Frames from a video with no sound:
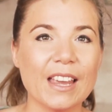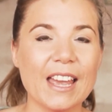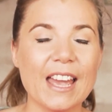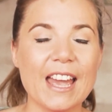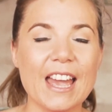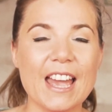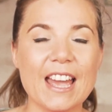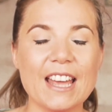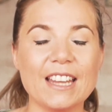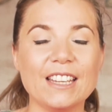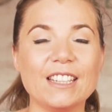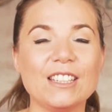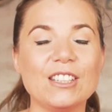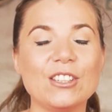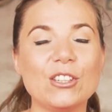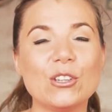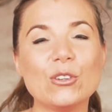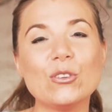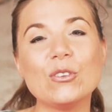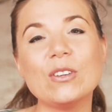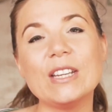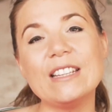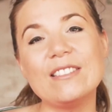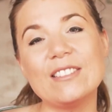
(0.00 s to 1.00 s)
and
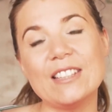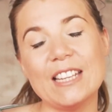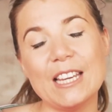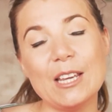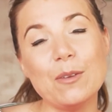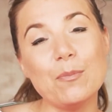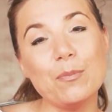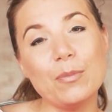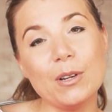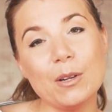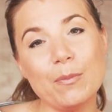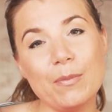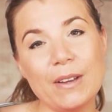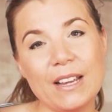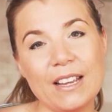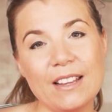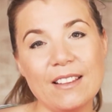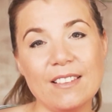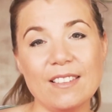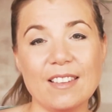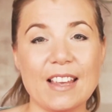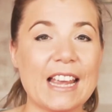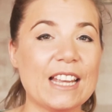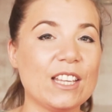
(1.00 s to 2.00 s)
you need to
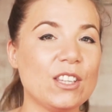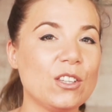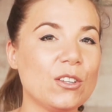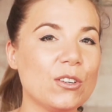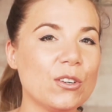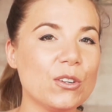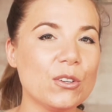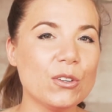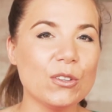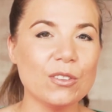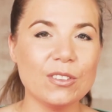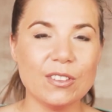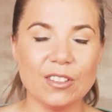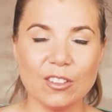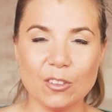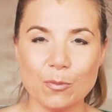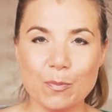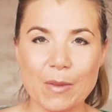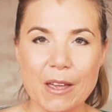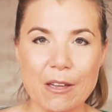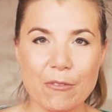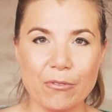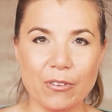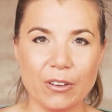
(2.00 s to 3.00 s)
implement and use
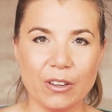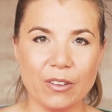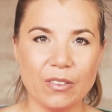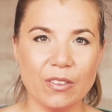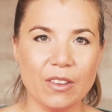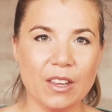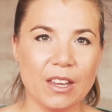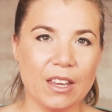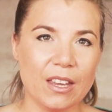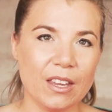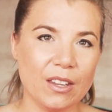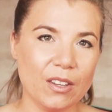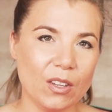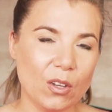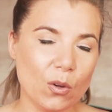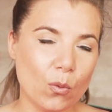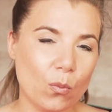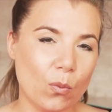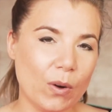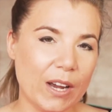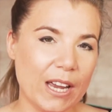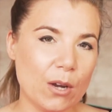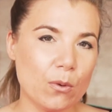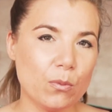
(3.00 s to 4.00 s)
this method the
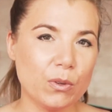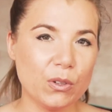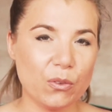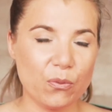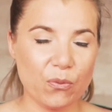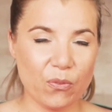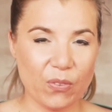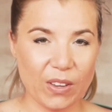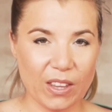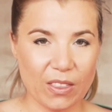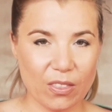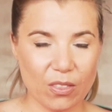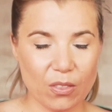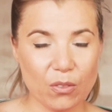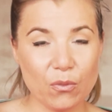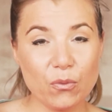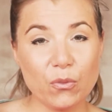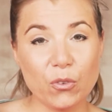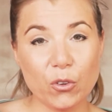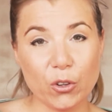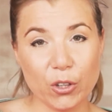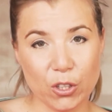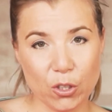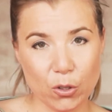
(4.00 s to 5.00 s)
way it would fit
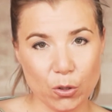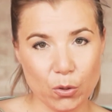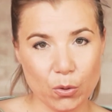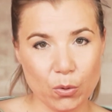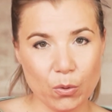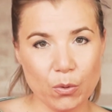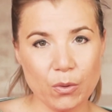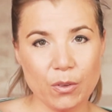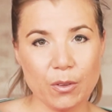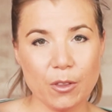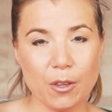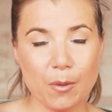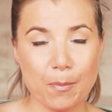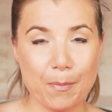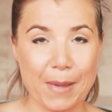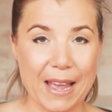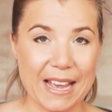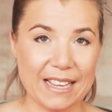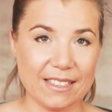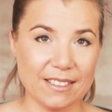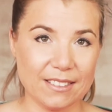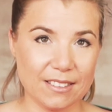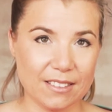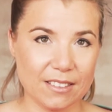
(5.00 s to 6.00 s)
for you the
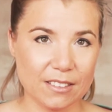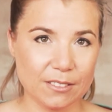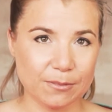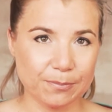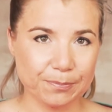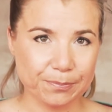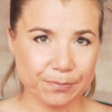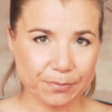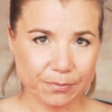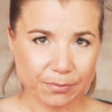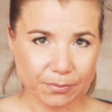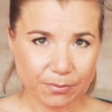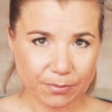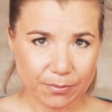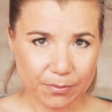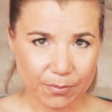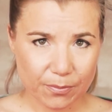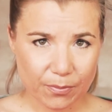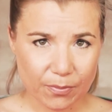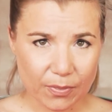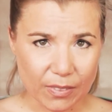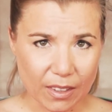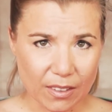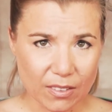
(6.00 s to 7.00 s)
best.
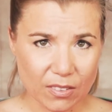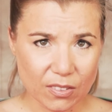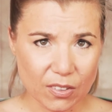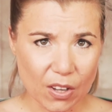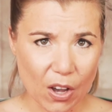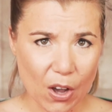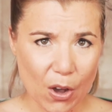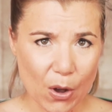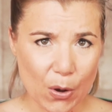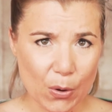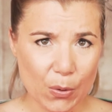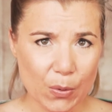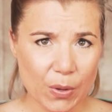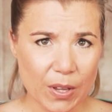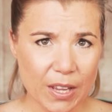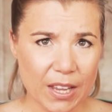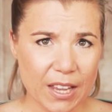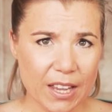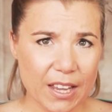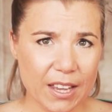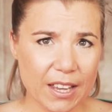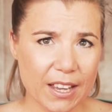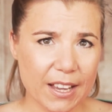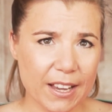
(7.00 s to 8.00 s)
So
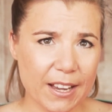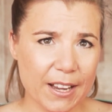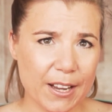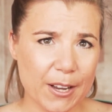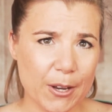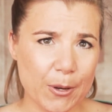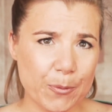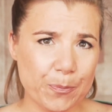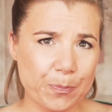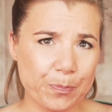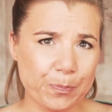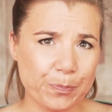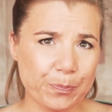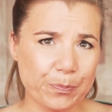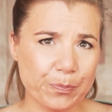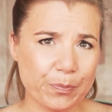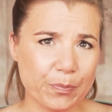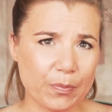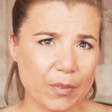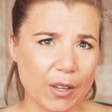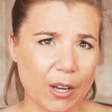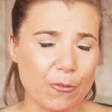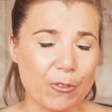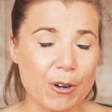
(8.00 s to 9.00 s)

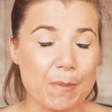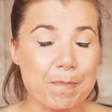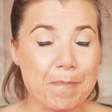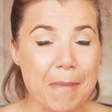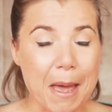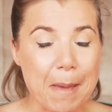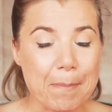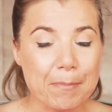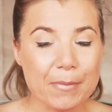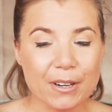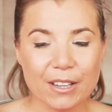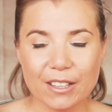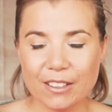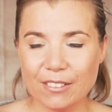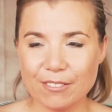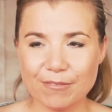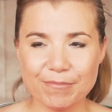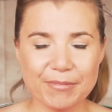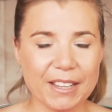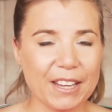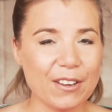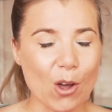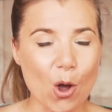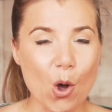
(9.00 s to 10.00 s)
remember
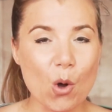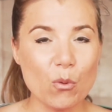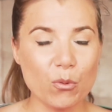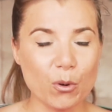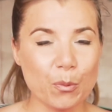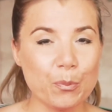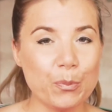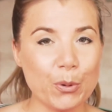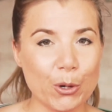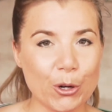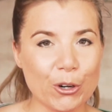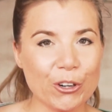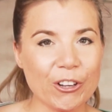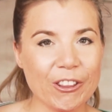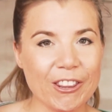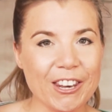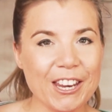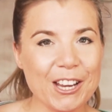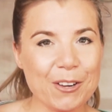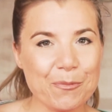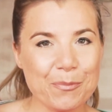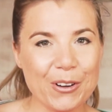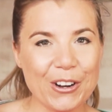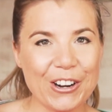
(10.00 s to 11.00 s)
that
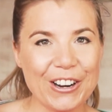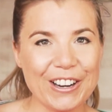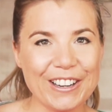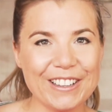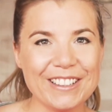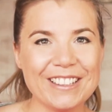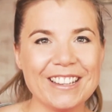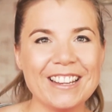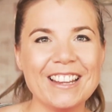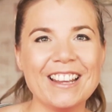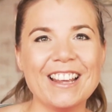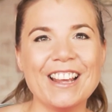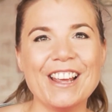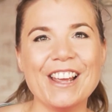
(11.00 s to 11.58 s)
overburdening part.